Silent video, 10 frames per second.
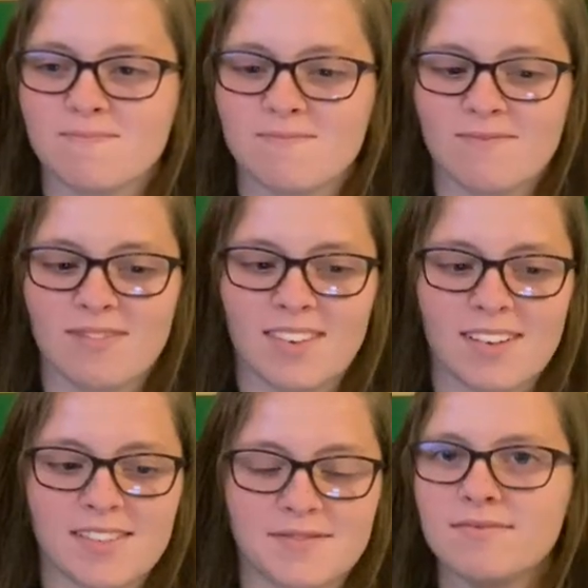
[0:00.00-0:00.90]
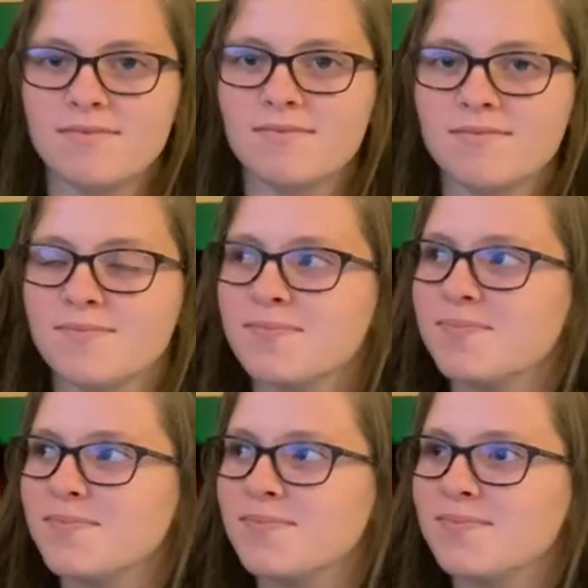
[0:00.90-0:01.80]

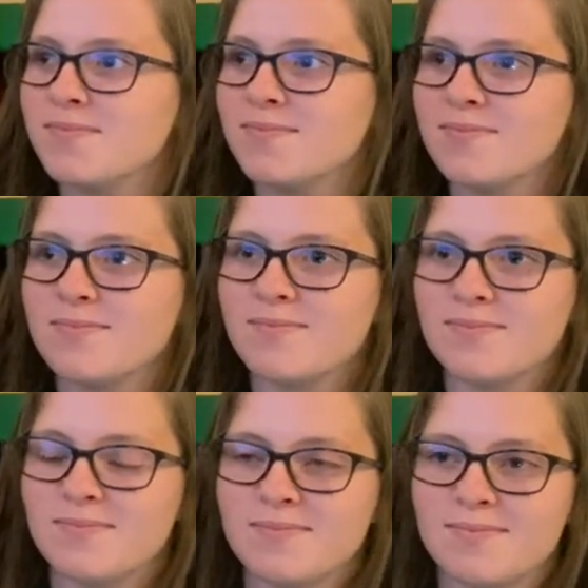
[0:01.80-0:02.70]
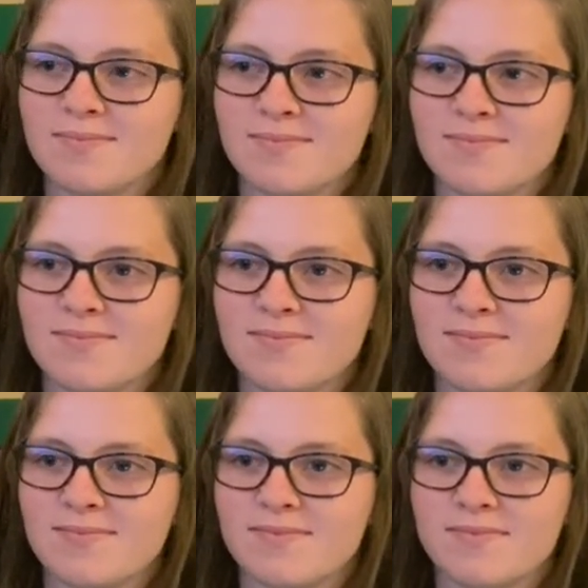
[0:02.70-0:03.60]

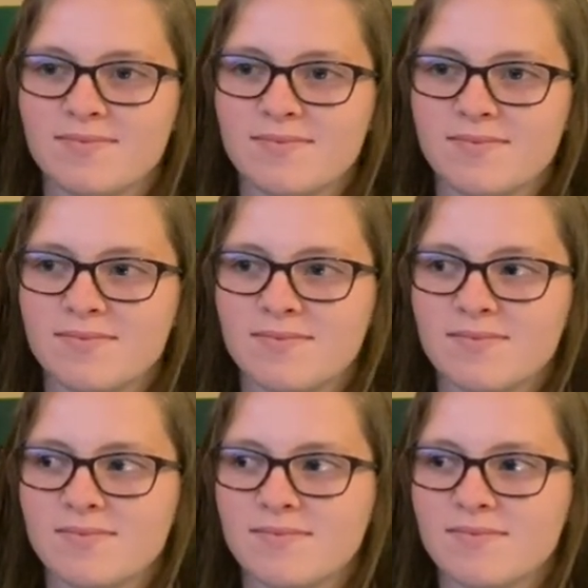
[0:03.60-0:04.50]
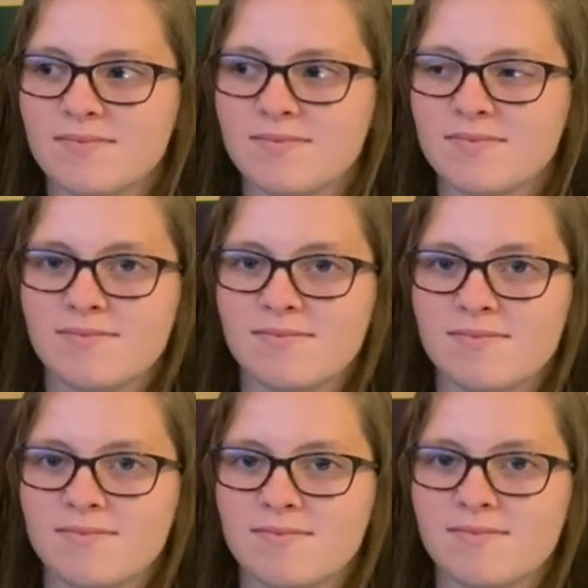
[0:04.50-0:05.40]

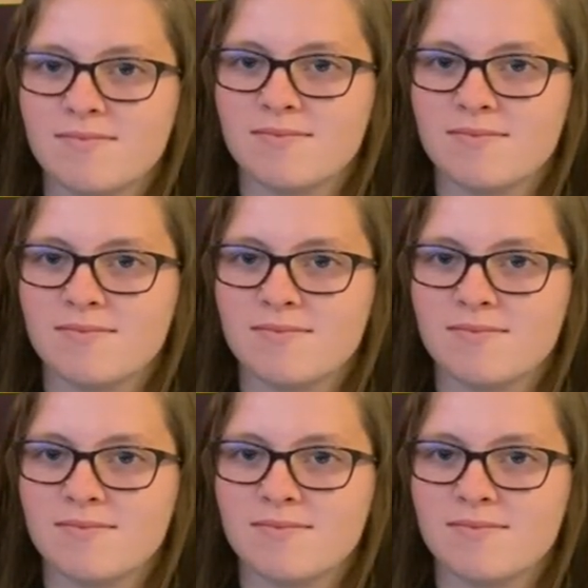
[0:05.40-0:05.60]
(silent)